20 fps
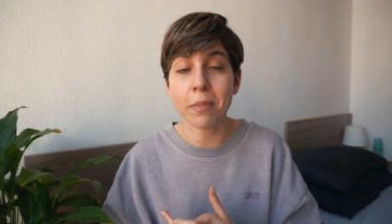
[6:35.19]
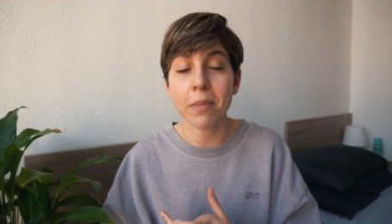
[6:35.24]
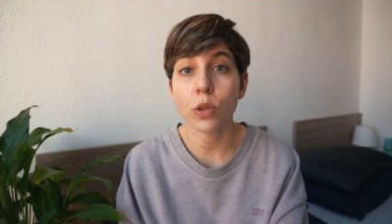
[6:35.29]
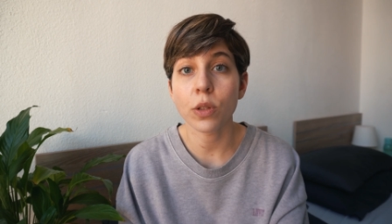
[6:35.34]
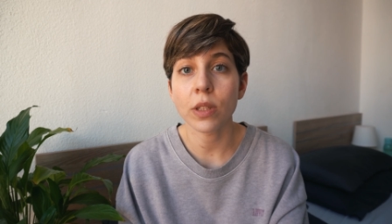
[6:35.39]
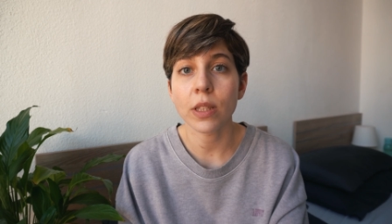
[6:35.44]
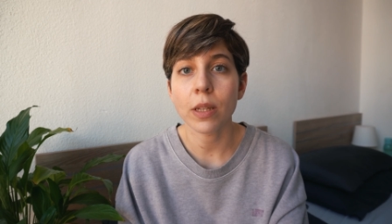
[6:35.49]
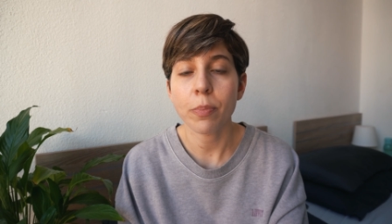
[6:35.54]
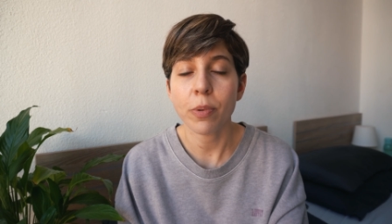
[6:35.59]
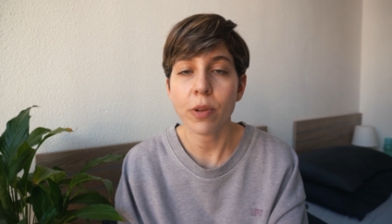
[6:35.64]

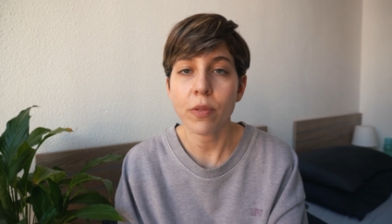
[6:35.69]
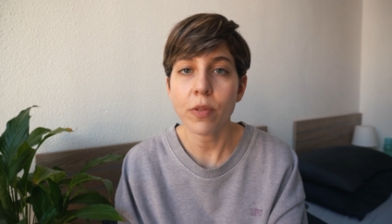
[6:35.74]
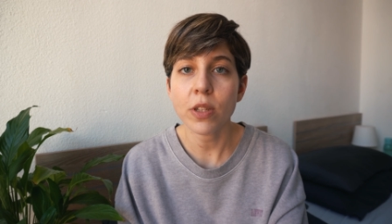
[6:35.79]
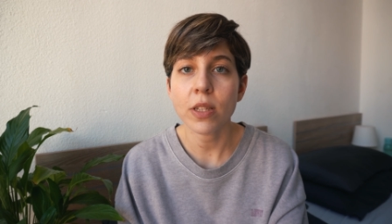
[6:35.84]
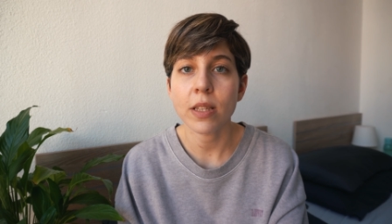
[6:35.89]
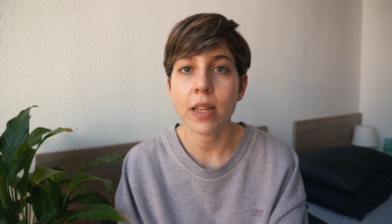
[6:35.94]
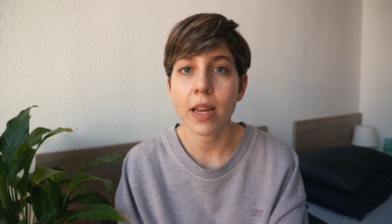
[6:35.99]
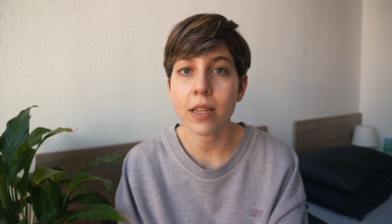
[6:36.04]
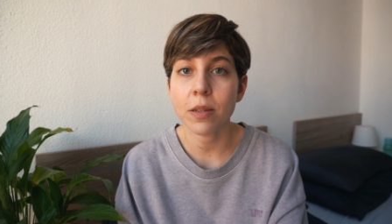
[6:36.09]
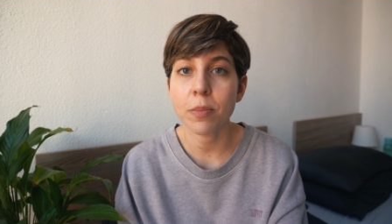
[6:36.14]
During the previous
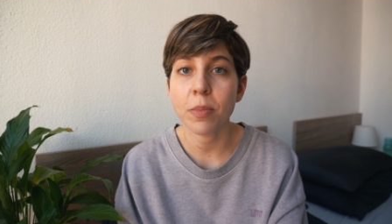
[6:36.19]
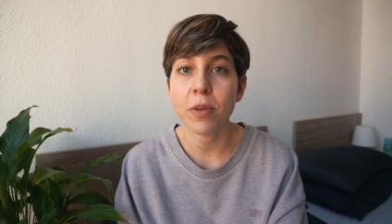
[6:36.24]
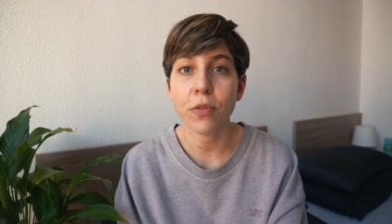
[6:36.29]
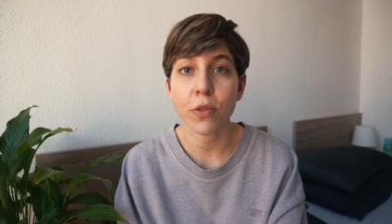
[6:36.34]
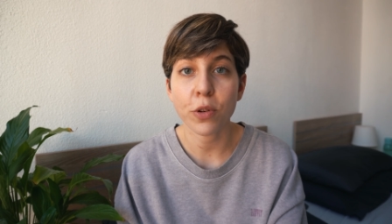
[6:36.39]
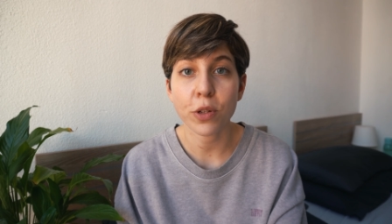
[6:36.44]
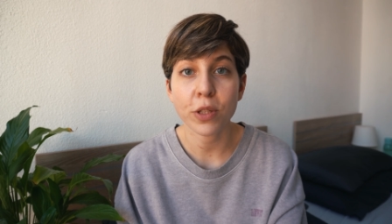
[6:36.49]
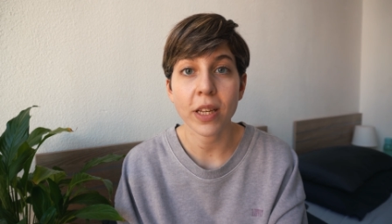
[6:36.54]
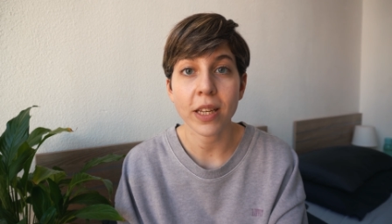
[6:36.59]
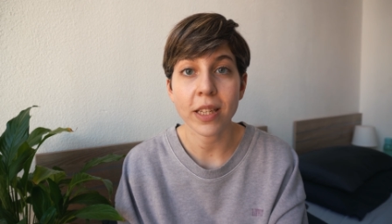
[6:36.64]
days
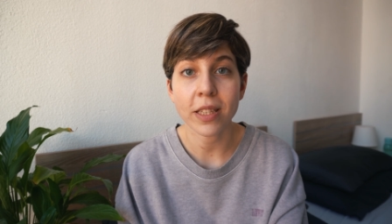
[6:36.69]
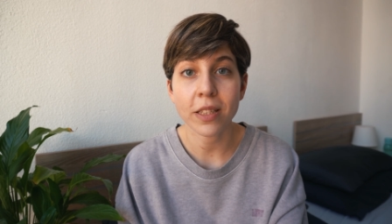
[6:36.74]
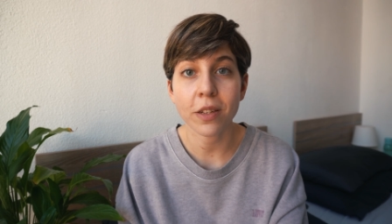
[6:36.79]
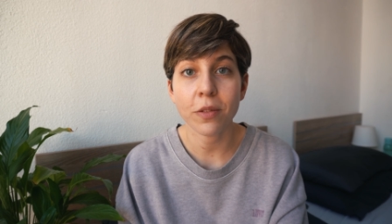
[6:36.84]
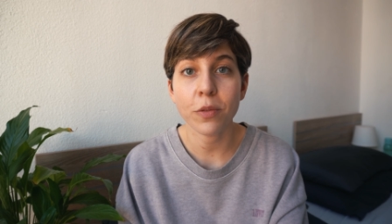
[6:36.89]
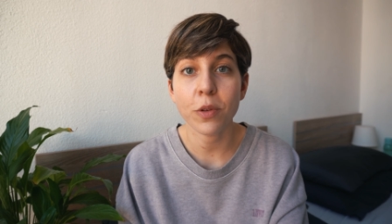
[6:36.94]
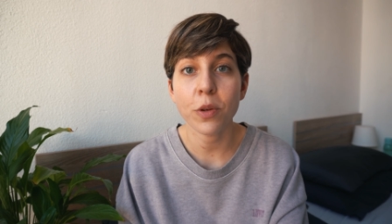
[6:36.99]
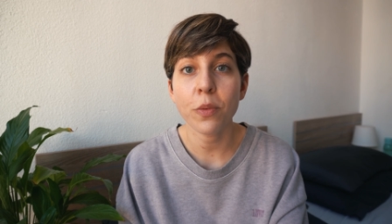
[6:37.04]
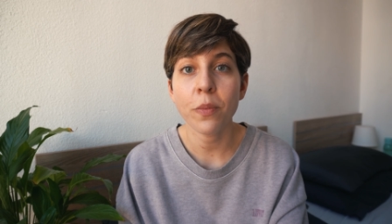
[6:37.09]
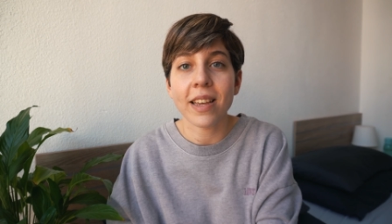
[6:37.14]
before the
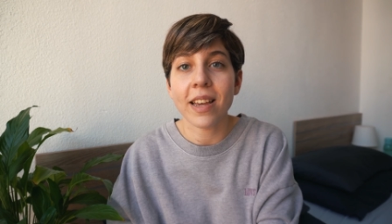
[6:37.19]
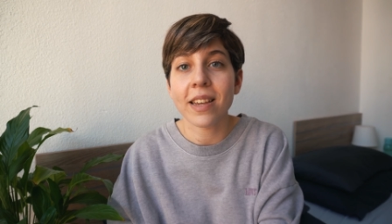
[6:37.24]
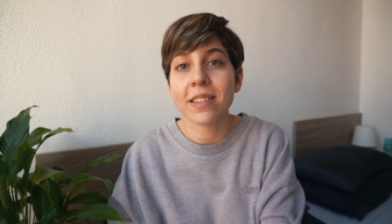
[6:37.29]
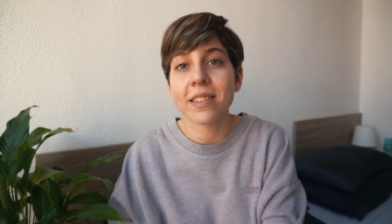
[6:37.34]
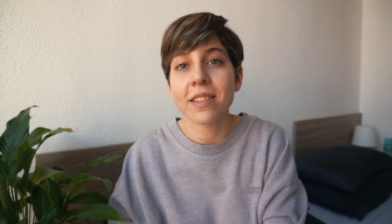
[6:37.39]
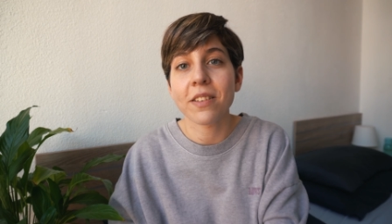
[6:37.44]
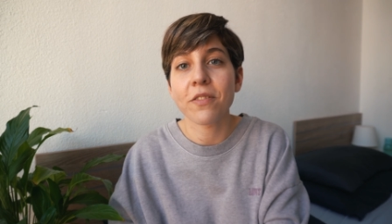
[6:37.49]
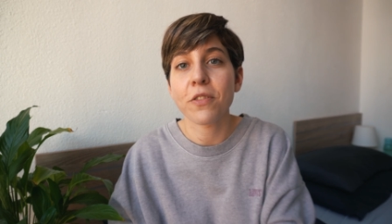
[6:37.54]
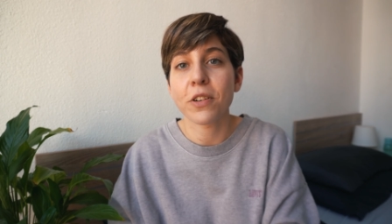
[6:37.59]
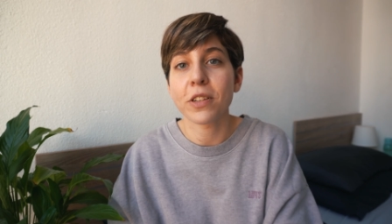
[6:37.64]
interview, I
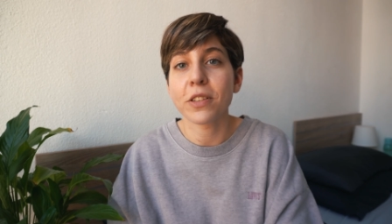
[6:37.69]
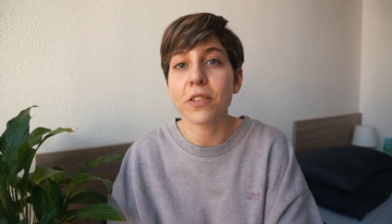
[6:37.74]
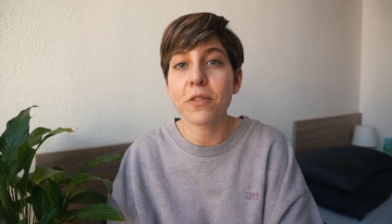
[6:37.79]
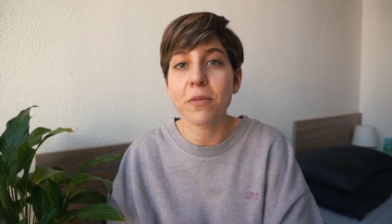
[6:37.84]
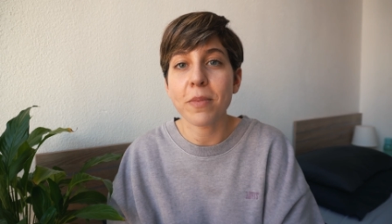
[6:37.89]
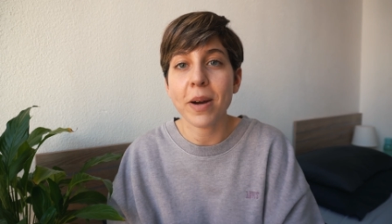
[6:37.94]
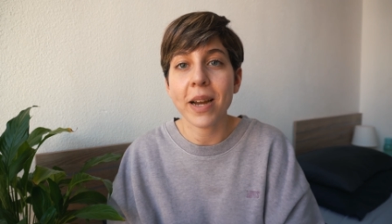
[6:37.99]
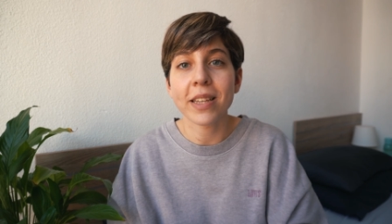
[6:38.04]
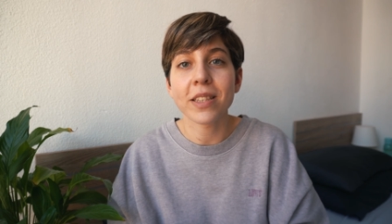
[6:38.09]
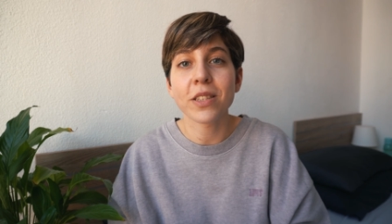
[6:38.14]
asked a friend of
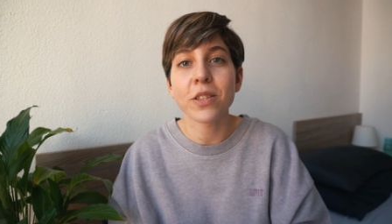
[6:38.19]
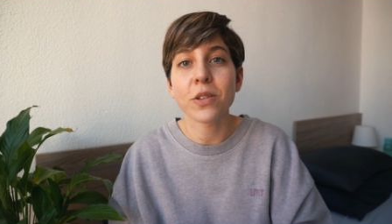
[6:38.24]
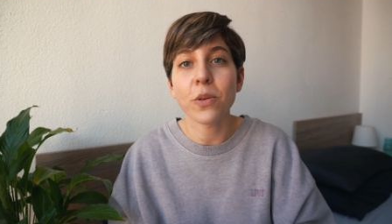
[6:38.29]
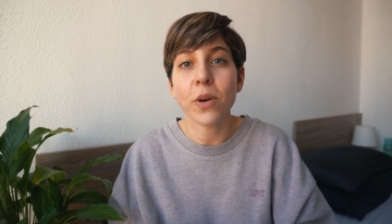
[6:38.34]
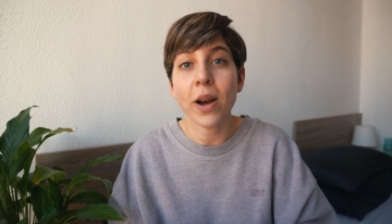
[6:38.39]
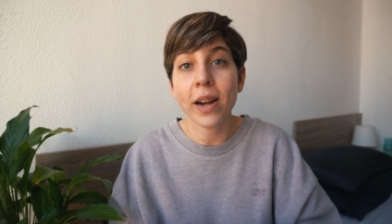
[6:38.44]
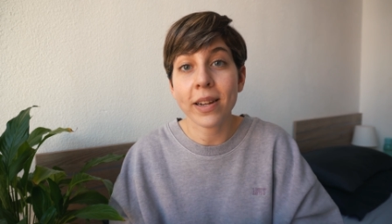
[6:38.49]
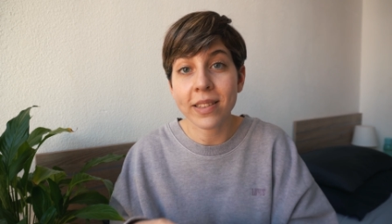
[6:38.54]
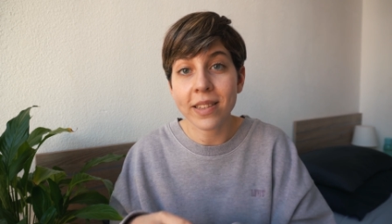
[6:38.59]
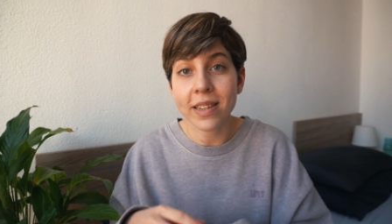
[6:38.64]
mine
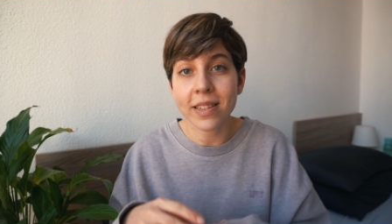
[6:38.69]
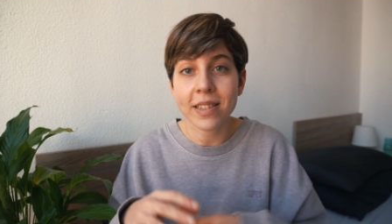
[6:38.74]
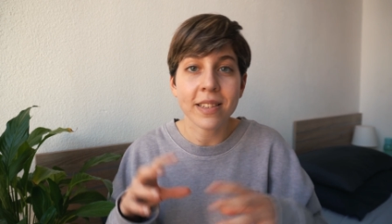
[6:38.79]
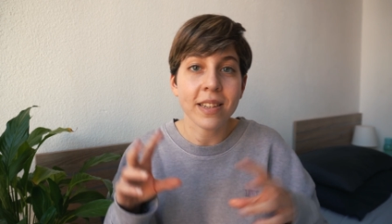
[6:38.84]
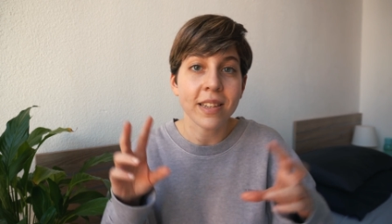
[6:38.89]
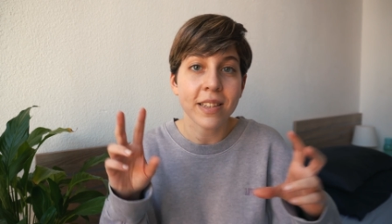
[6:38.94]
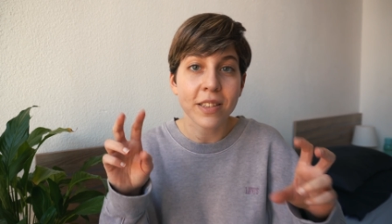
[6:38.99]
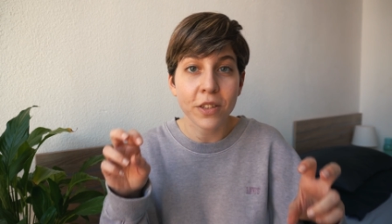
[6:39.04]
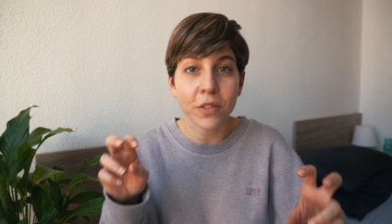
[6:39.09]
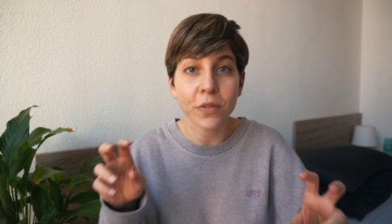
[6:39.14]
to act as
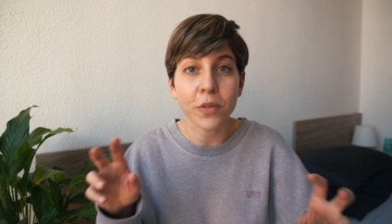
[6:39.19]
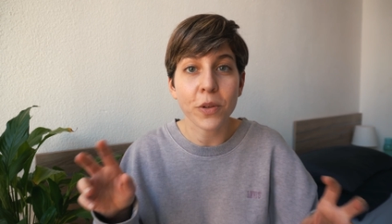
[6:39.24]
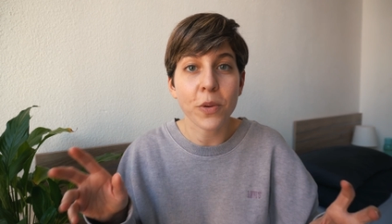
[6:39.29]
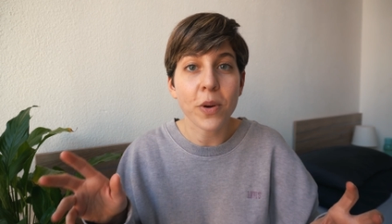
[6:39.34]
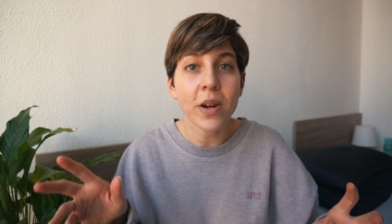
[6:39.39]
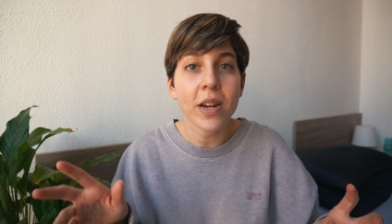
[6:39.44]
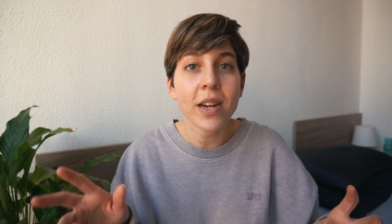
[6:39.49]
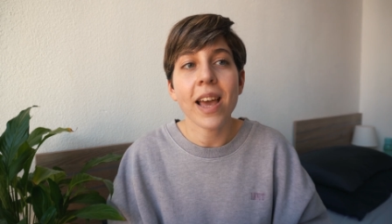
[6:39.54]
the interviewer,